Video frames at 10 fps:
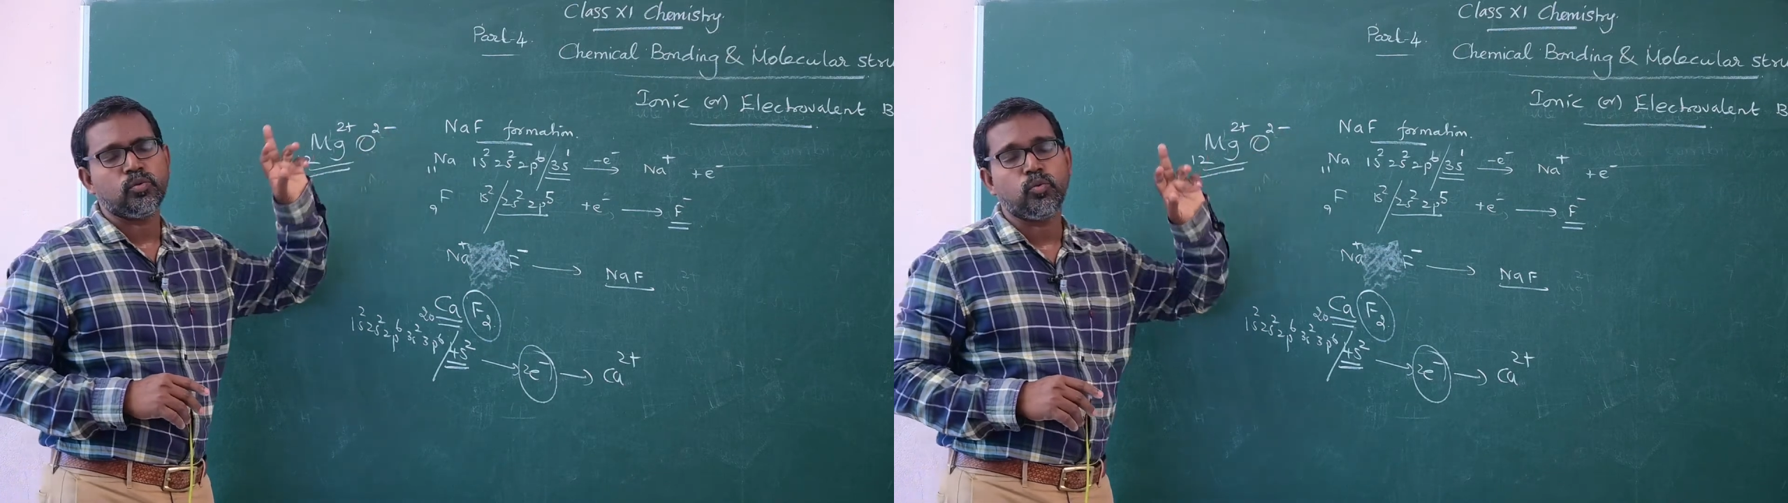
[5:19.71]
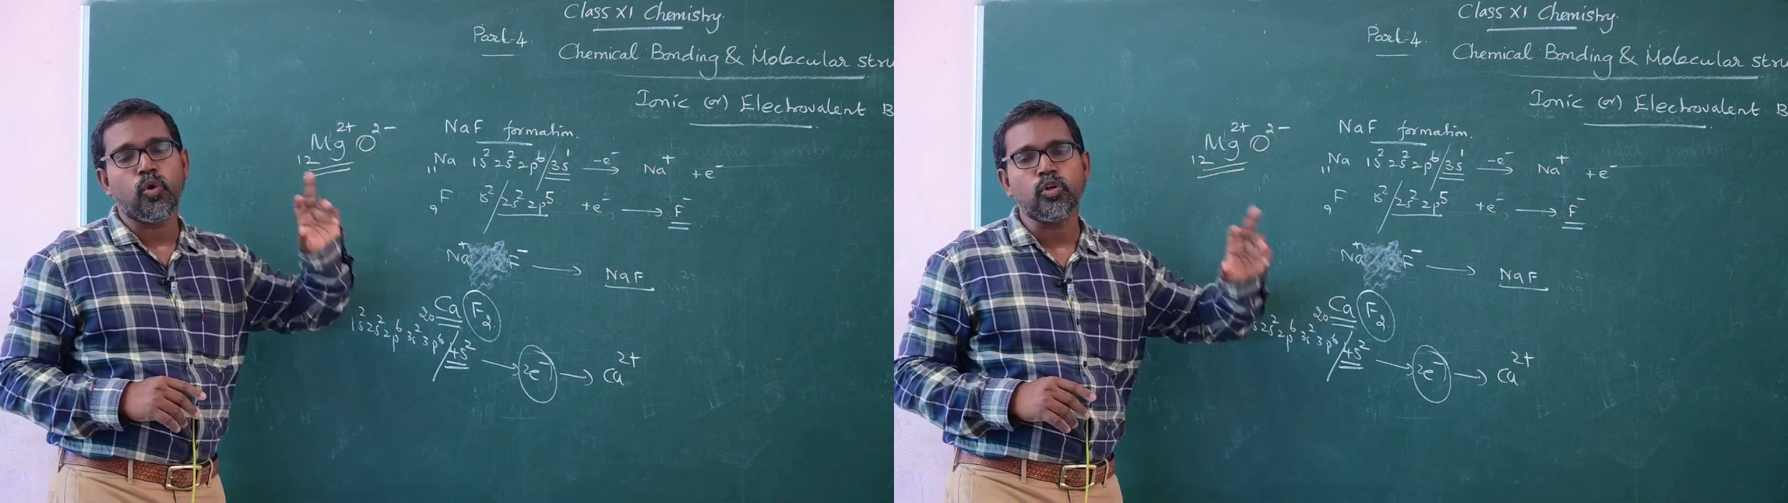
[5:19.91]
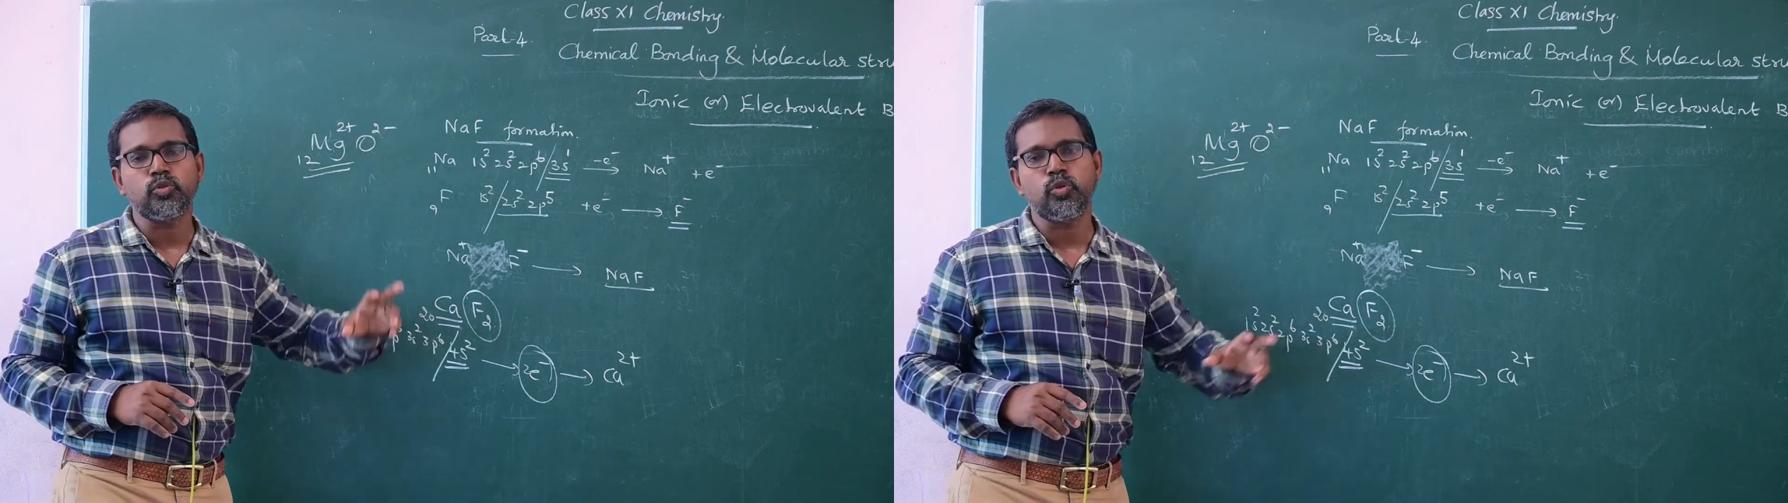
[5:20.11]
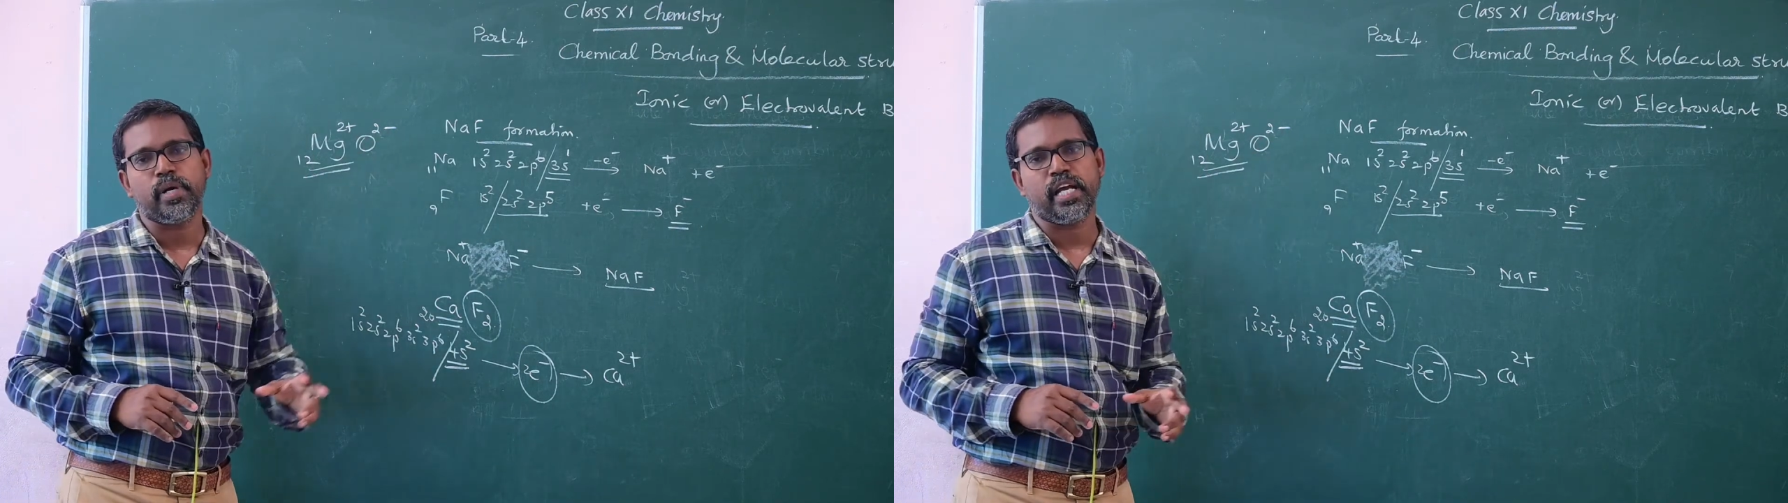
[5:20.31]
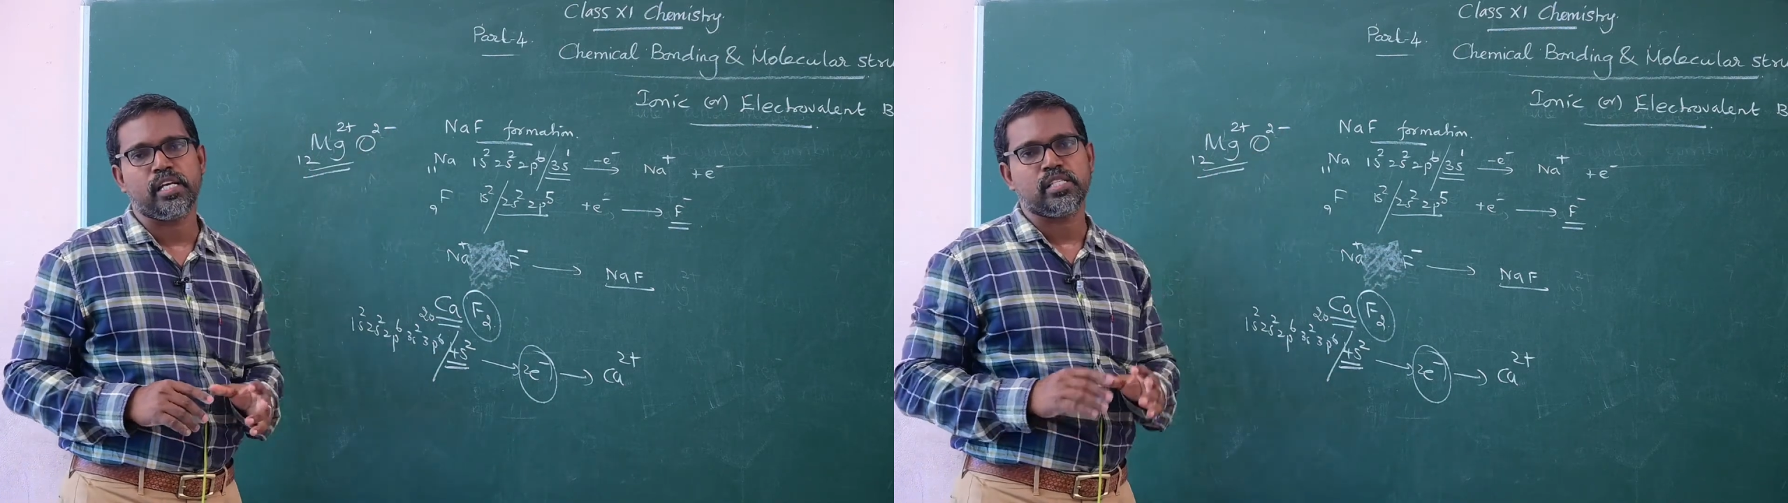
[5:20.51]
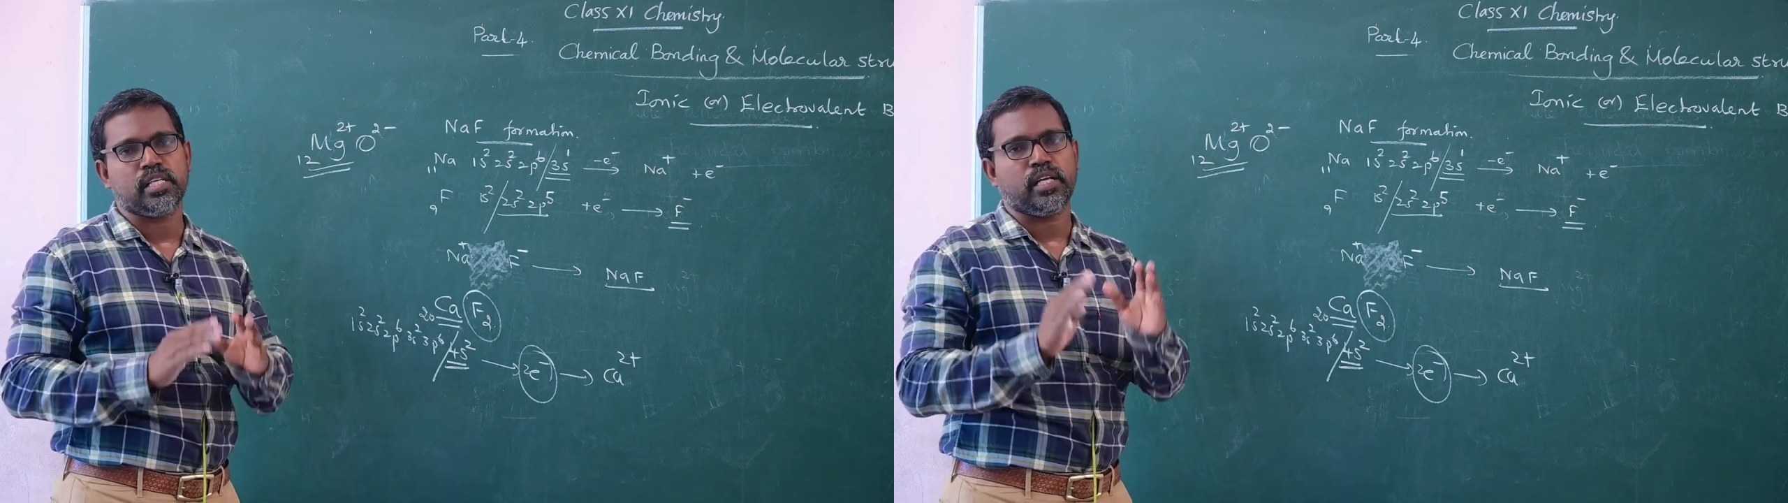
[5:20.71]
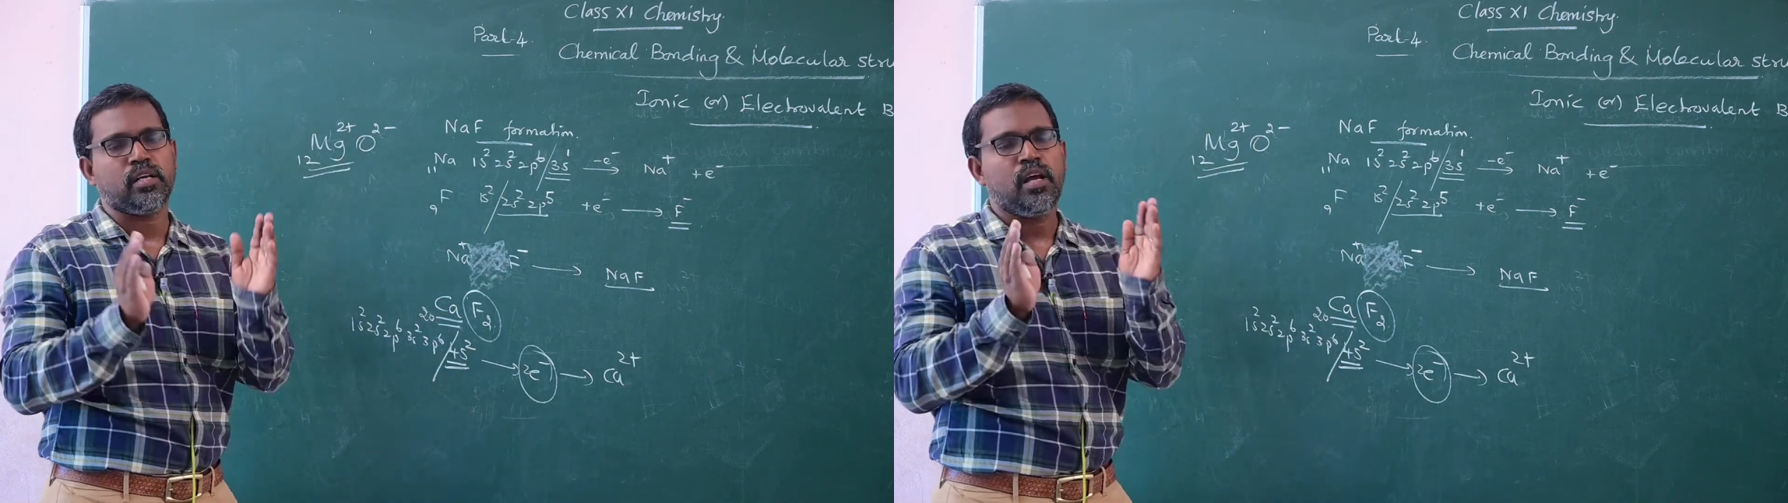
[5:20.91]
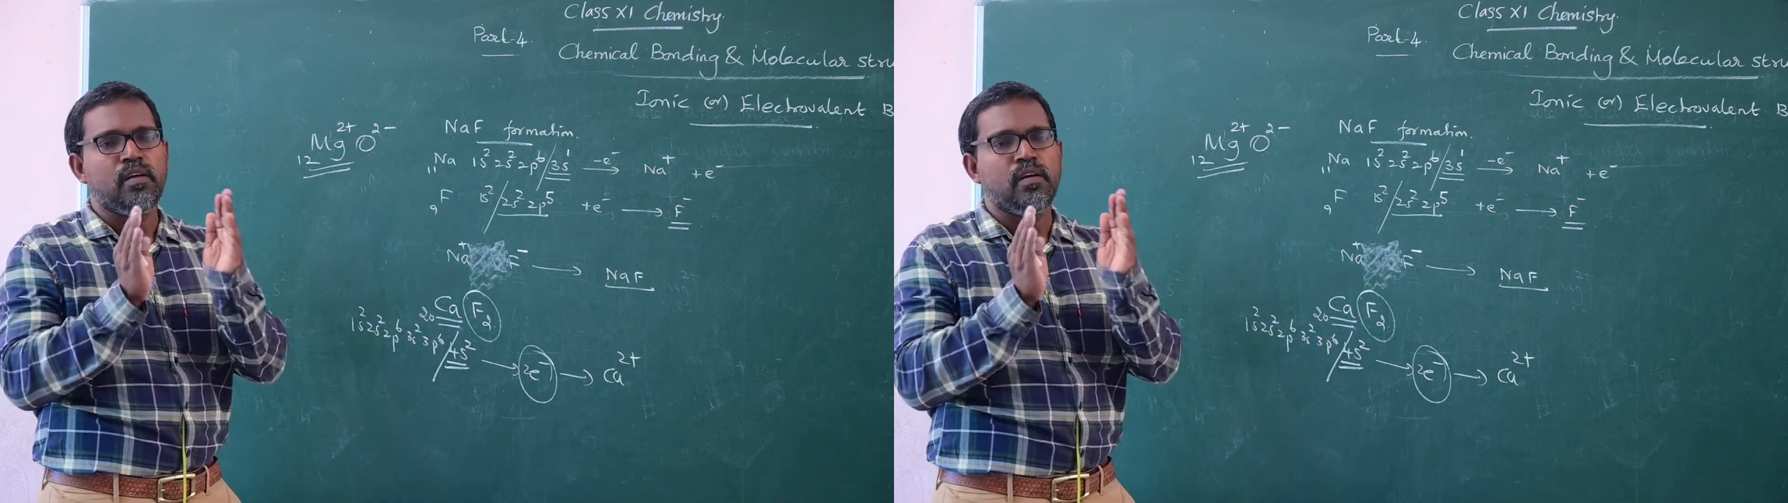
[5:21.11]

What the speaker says: O2 minus state.